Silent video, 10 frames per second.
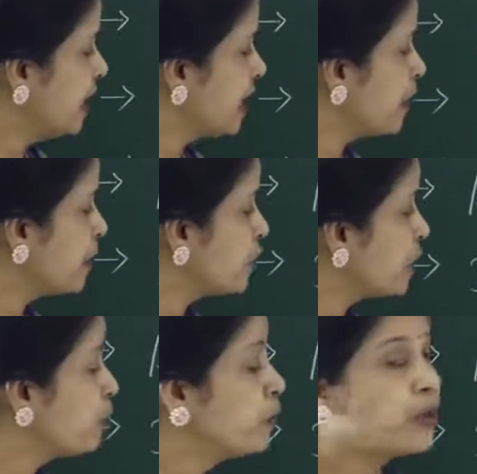Coming to
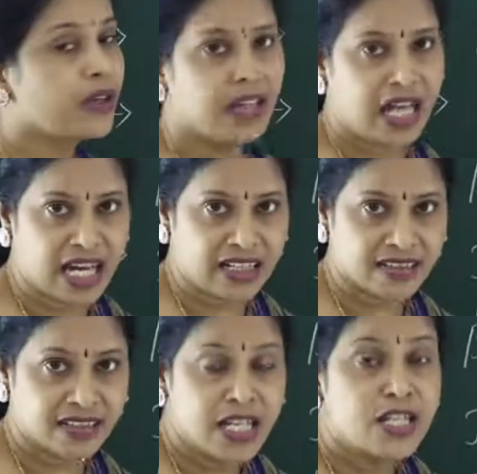the book
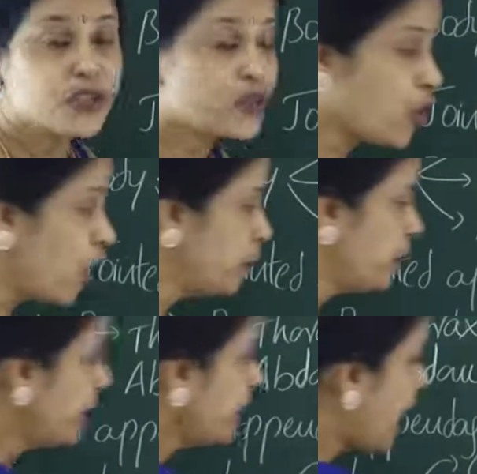lungs,
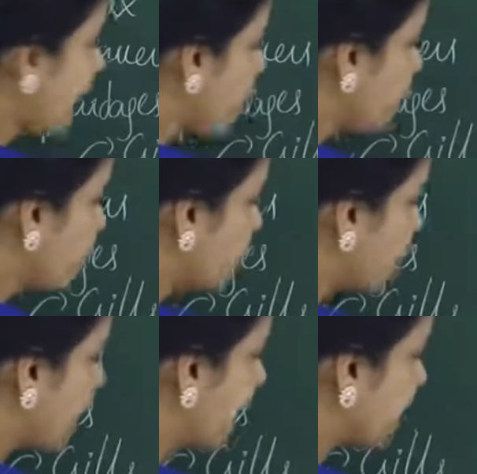scorpion have book
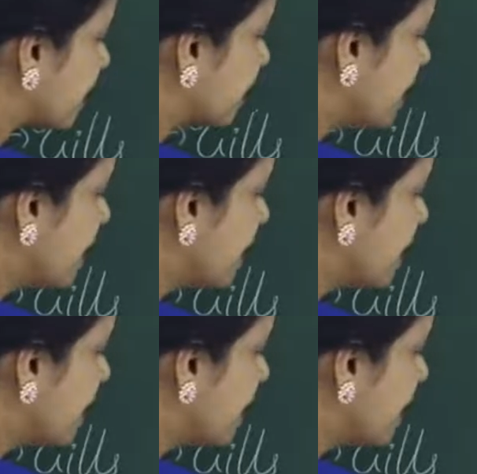lungs.